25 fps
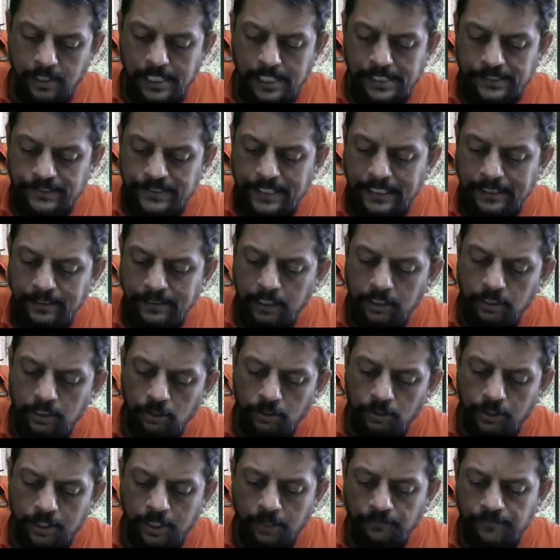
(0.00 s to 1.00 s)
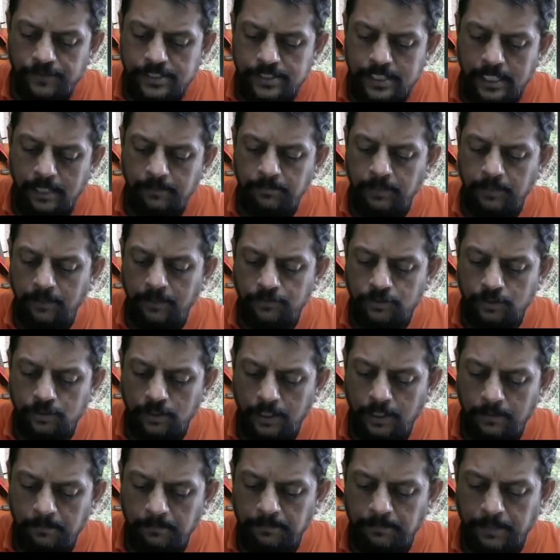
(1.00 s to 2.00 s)
Sing the glory of his name, give to
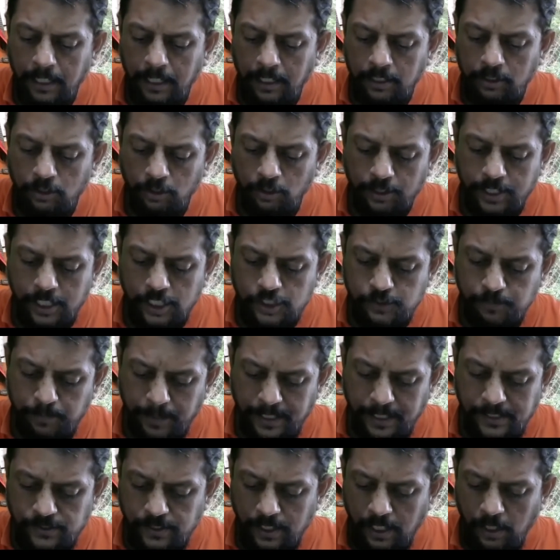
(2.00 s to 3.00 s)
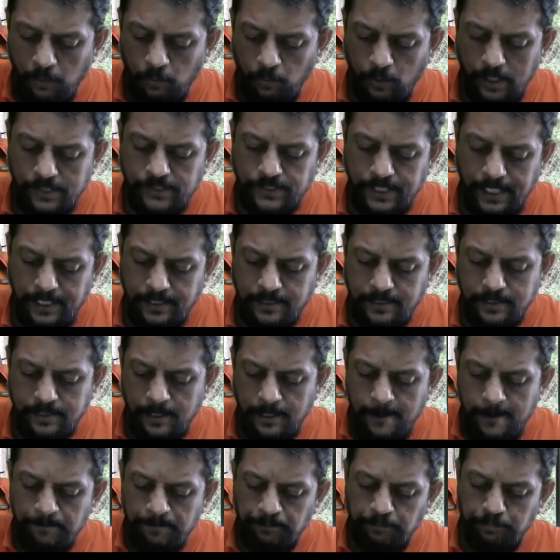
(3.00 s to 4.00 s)
him uh, glorious praise. Verse 8
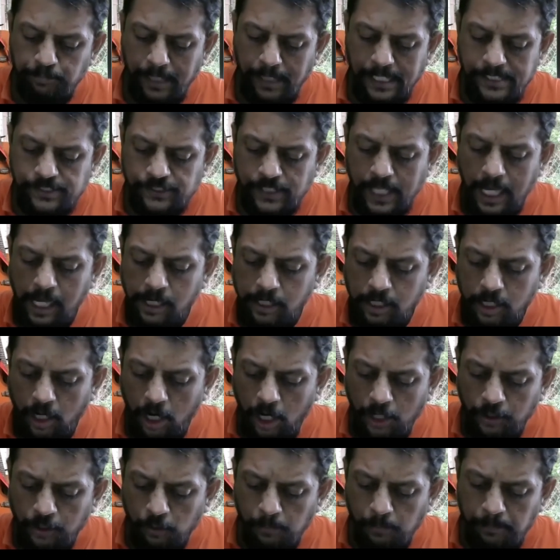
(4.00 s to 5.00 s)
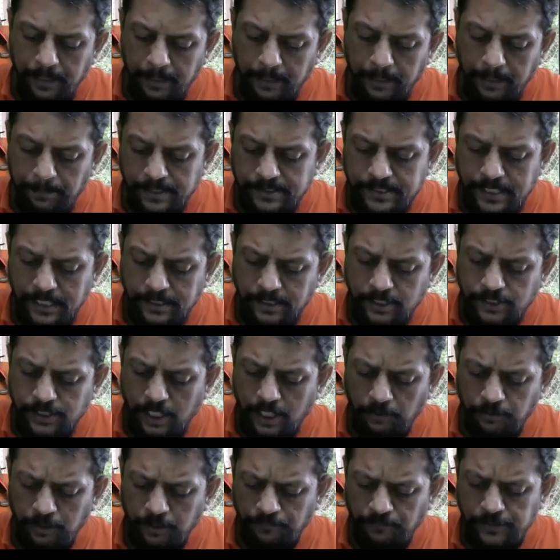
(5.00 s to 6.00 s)
Bless our God, O peoples, let the
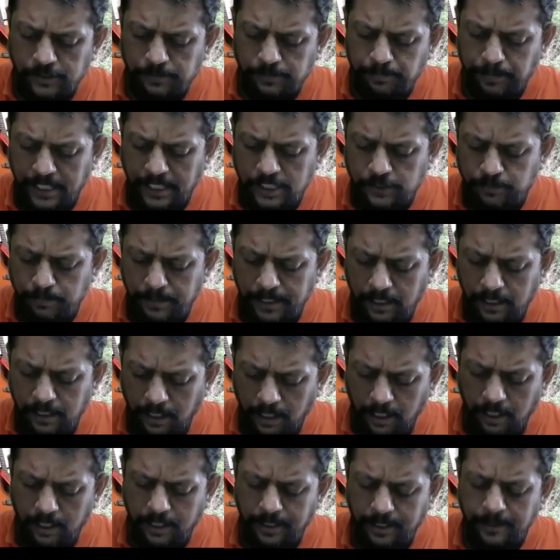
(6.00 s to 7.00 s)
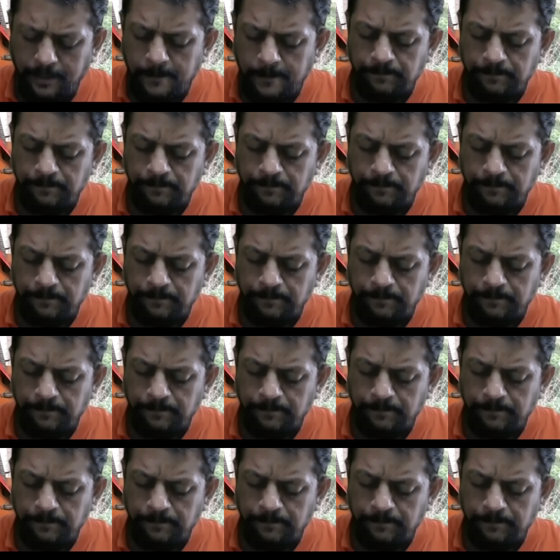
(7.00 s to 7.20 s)
sound of his praise be heard.